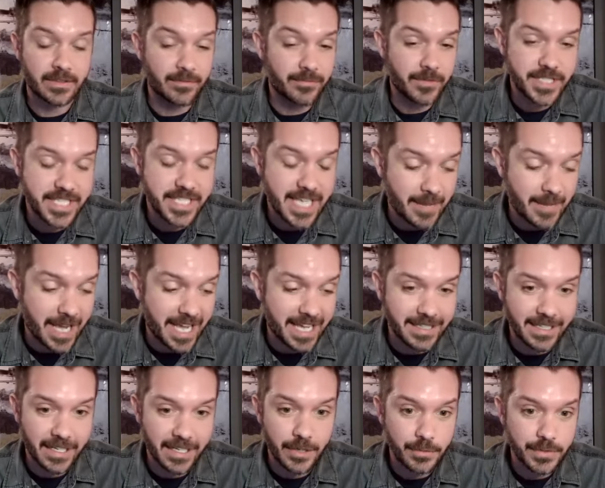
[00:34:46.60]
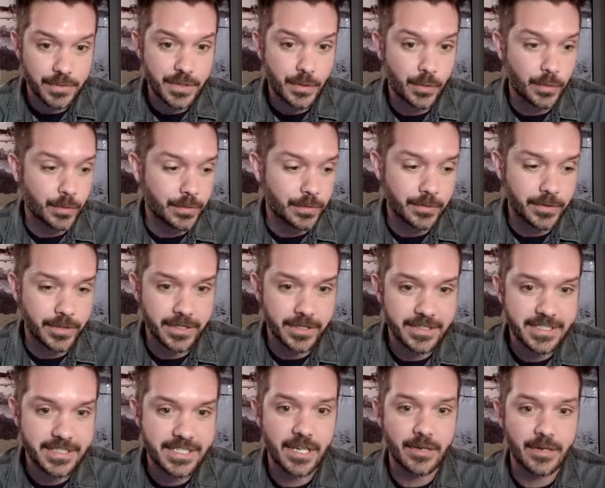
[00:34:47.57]
The first time I had to go was court
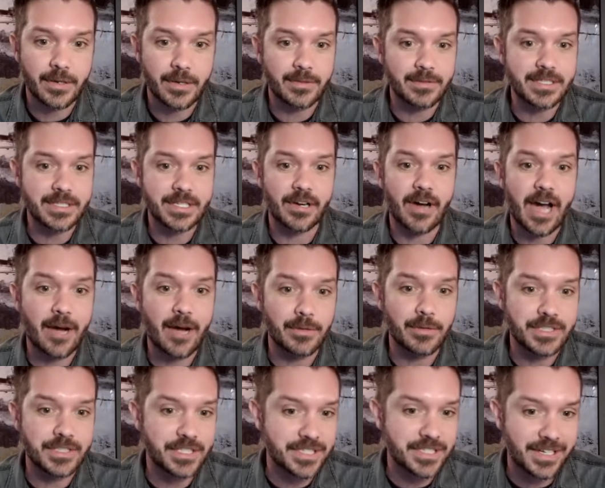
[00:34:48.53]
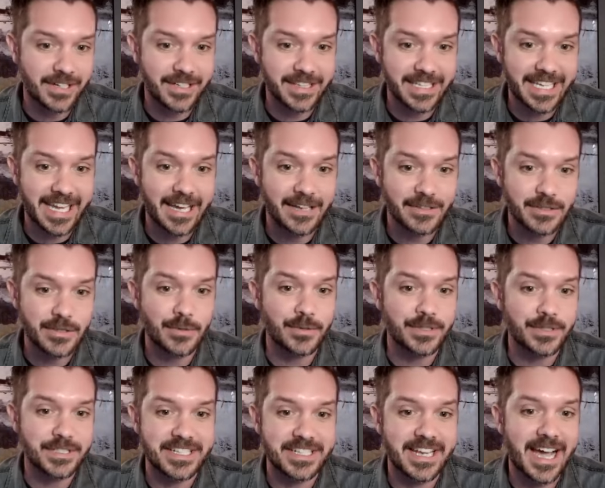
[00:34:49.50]
ordered, so so I was just on the
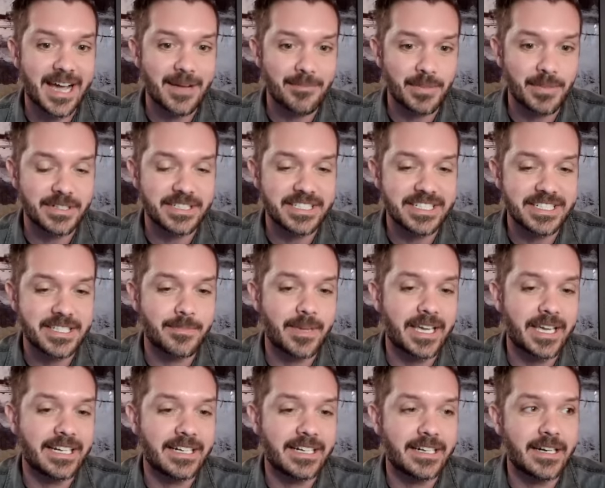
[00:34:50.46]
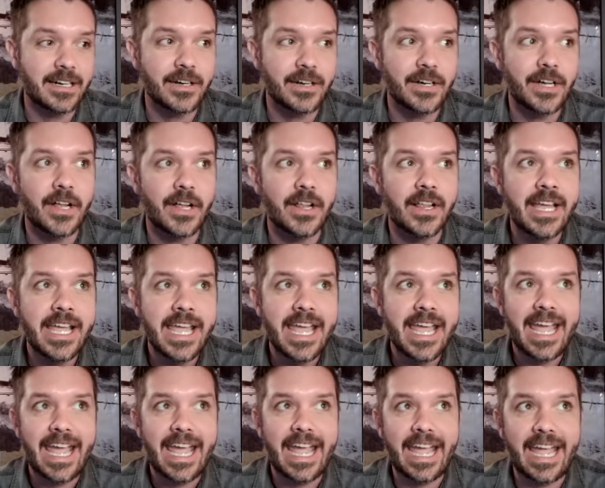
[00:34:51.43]
outskirts, not participating at all.
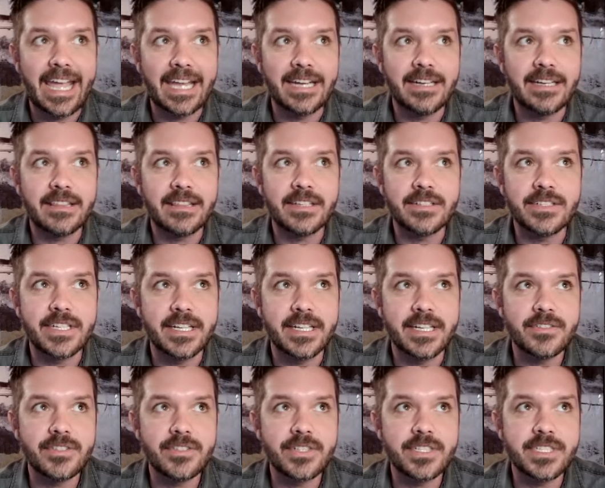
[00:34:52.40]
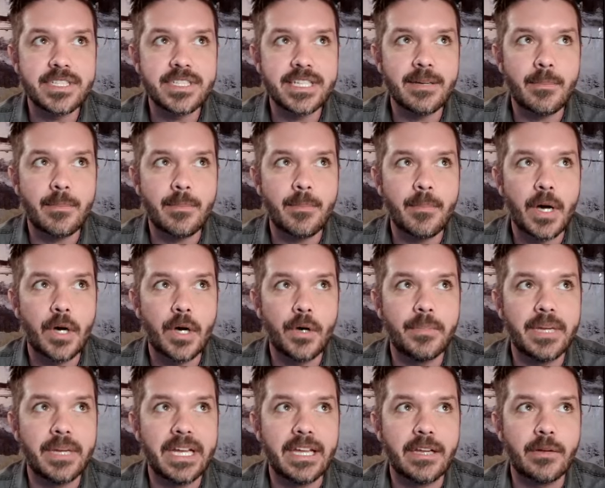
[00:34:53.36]
And there's an interesting
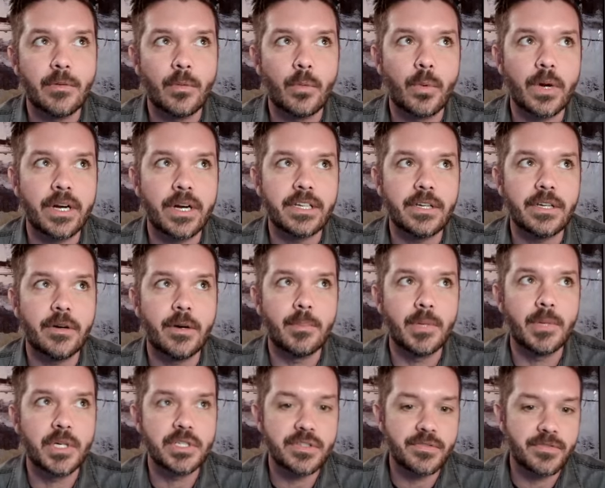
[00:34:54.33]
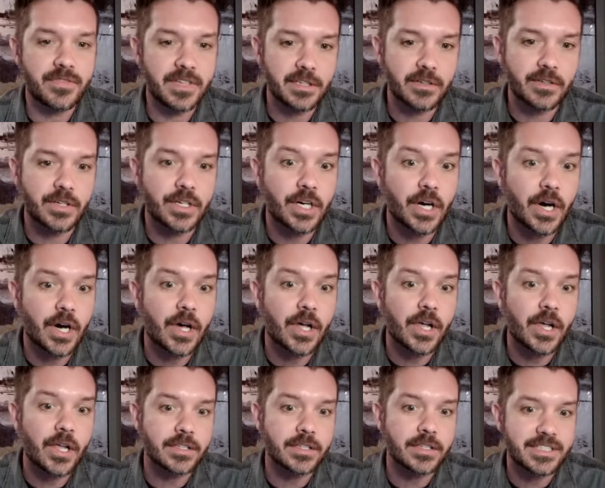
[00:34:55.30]
moment where you almost feel
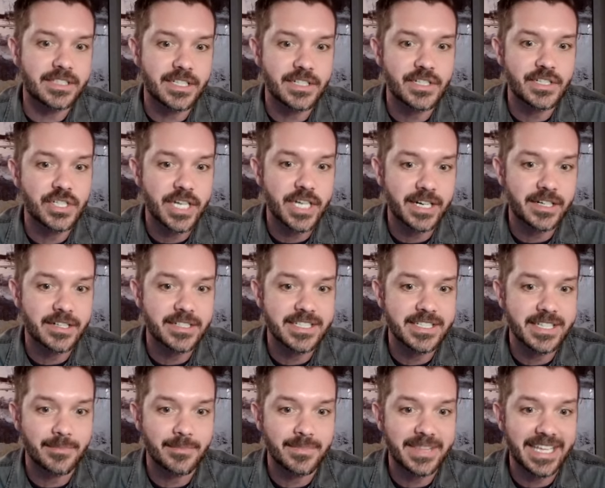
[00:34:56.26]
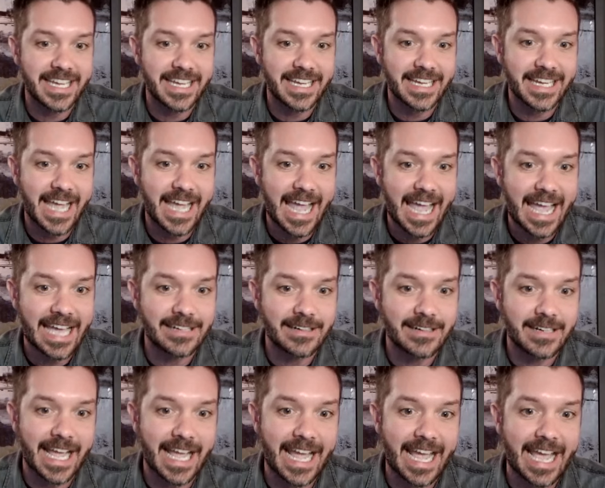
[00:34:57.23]
called to share something,
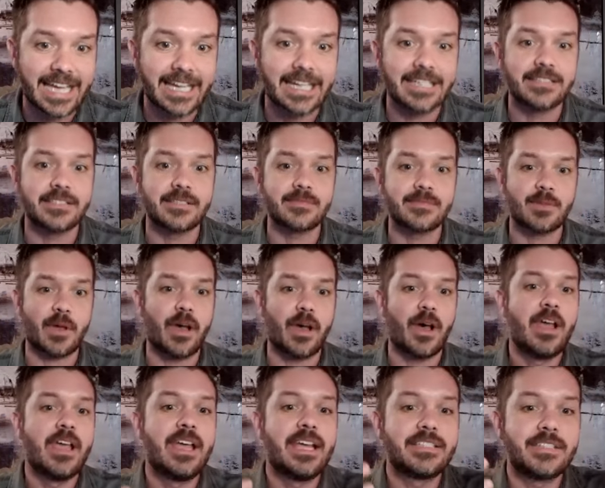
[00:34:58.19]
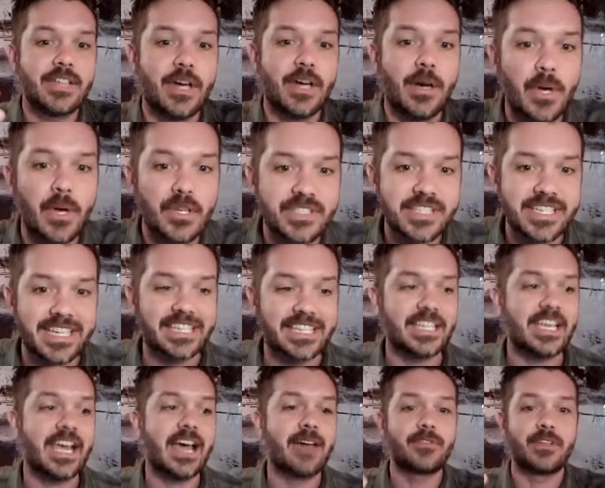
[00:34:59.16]
and and it's it's almost like
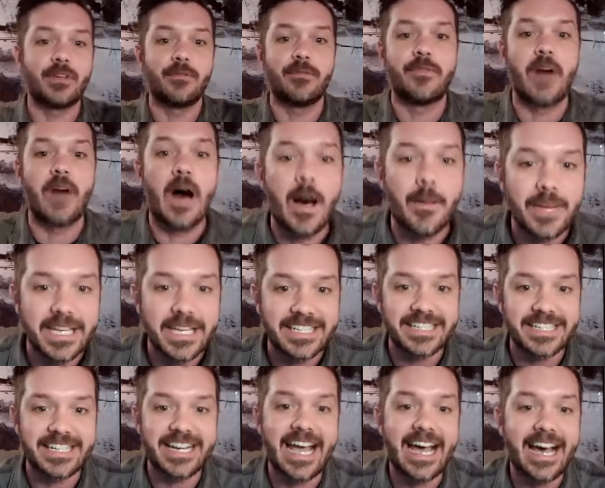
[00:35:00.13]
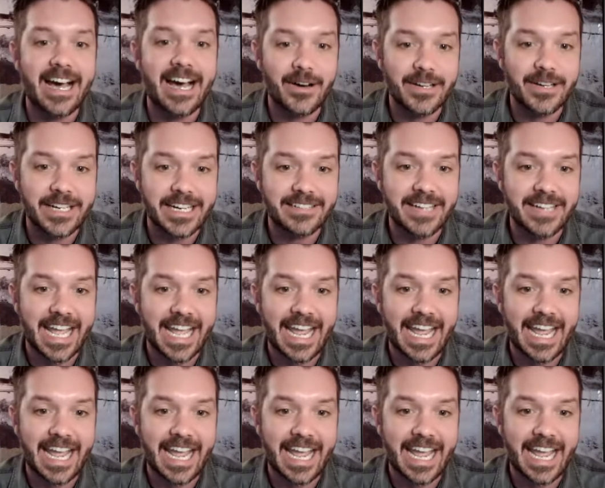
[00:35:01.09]
you have to vomit it out and